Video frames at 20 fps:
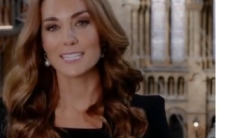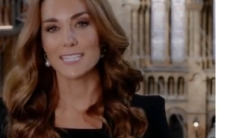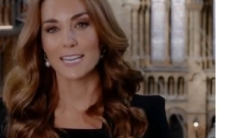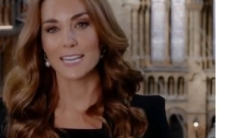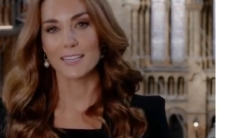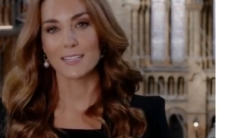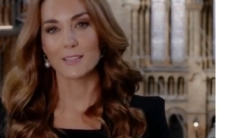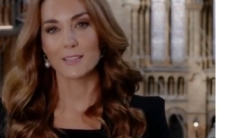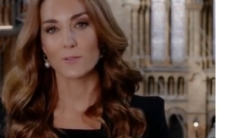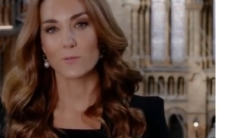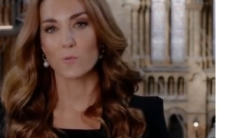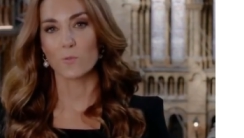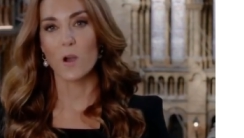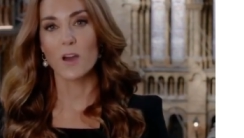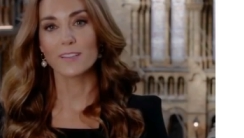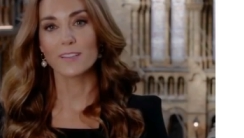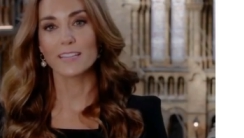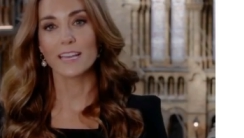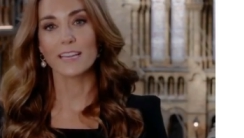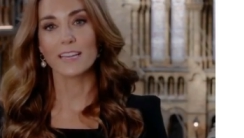the
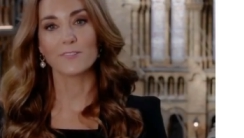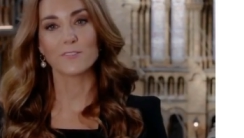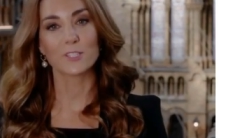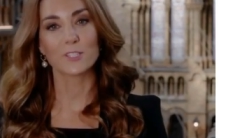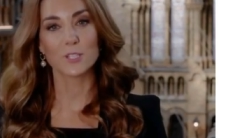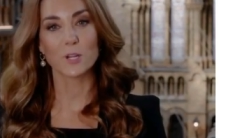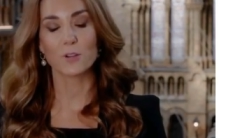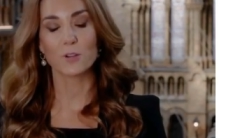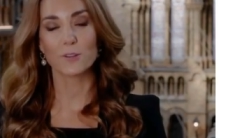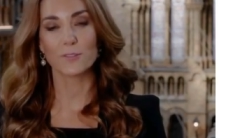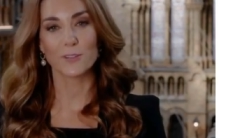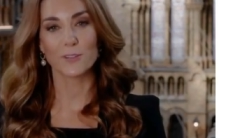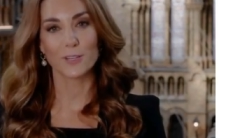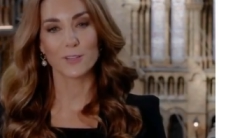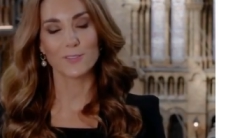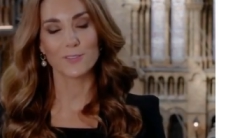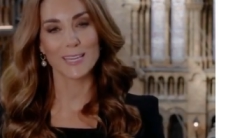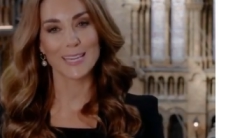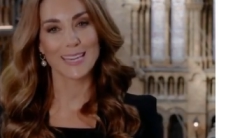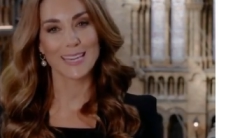Instagram of the Duke and
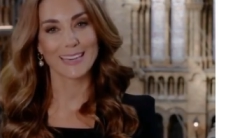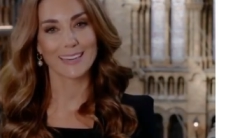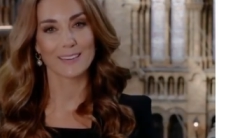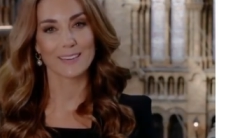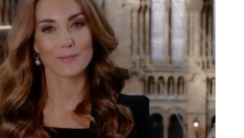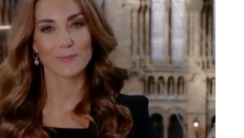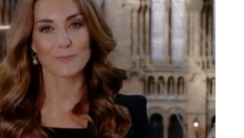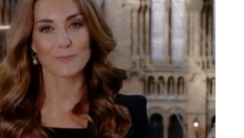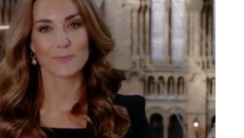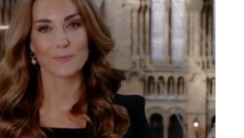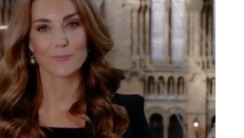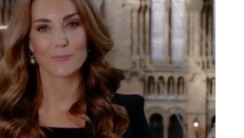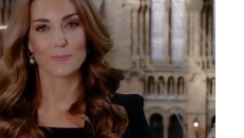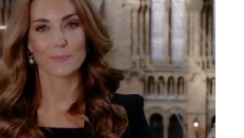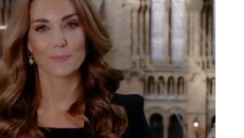Duchess of Cambridge.